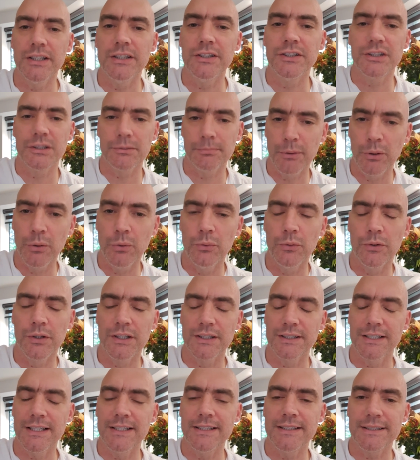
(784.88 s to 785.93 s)
is smooth,
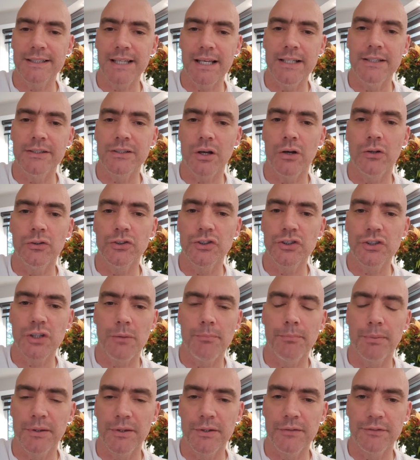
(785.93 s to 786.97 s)
because it sits on
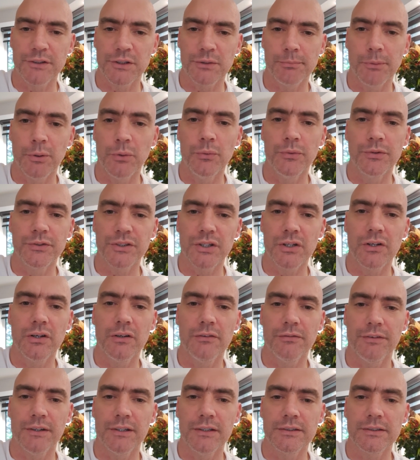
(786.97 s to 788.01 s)
top of the smooth
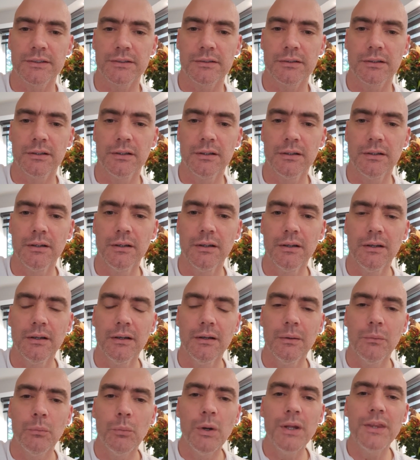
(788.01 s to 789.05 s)
surface.
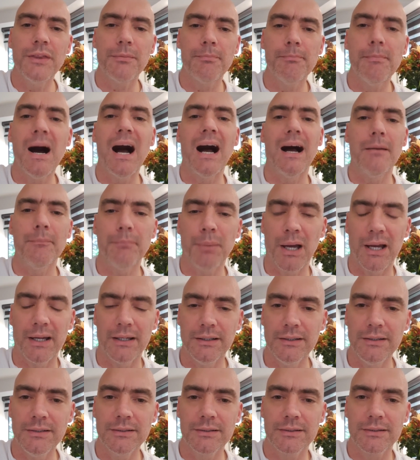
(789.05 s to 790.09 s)
With matte
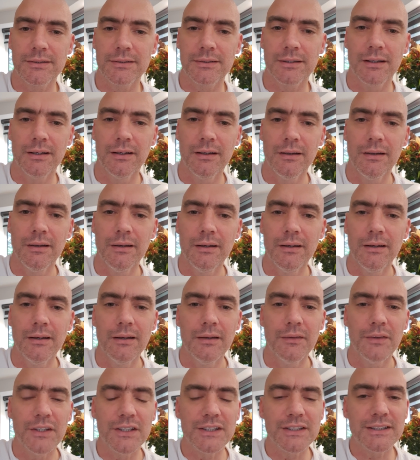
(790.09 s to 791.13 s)
paints,
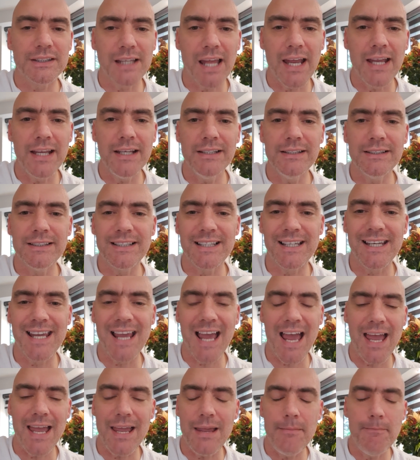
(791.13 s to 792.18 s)
the stains
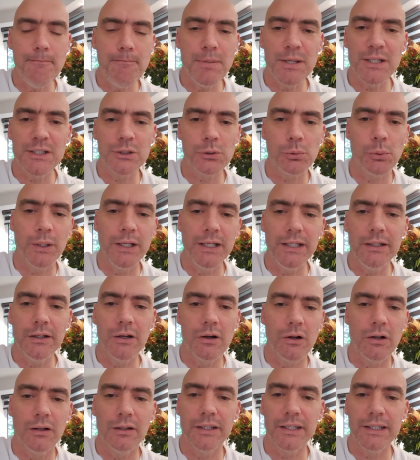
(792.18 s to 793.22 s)
get in between
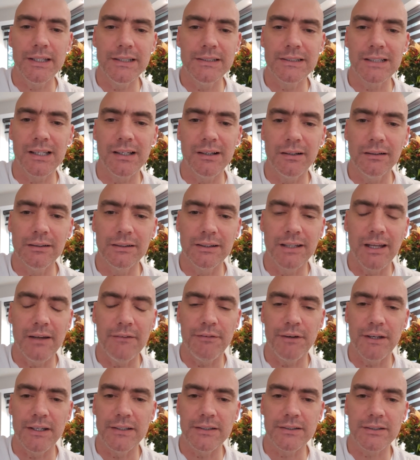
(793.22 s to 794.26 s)
all these little
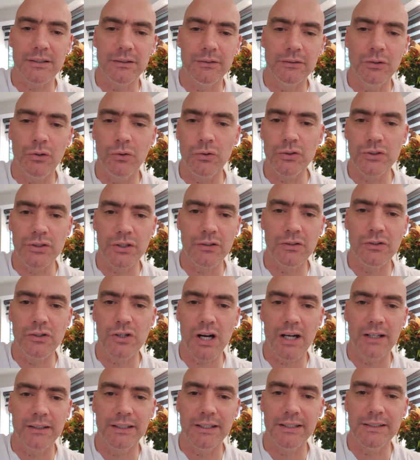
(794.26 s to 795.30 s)
divots and nooks and
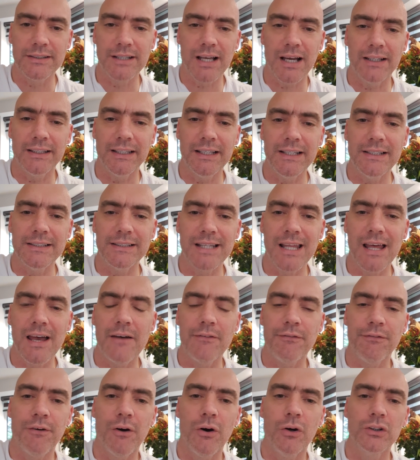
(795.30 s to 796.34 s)
crannies, and it is
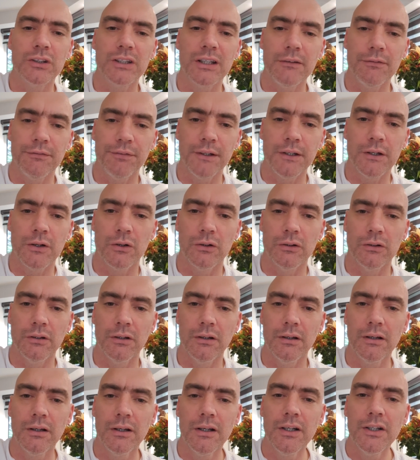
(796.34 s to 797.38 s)
therefore difficult
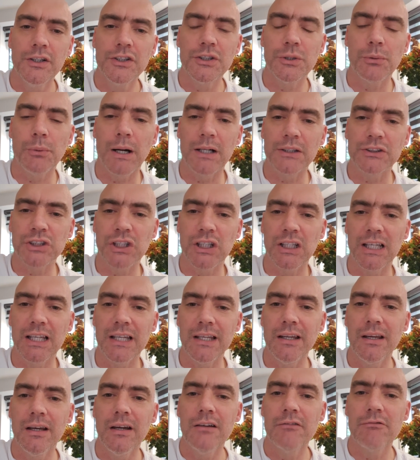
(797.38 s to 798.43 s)
to
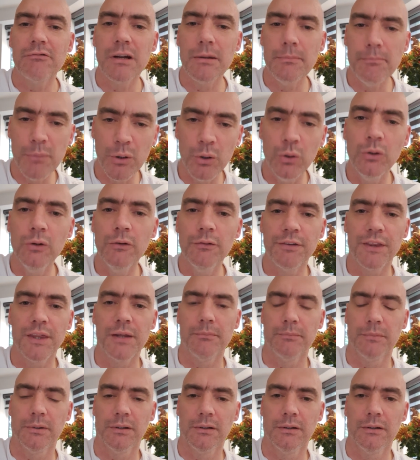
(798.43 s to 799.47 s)
actually remove them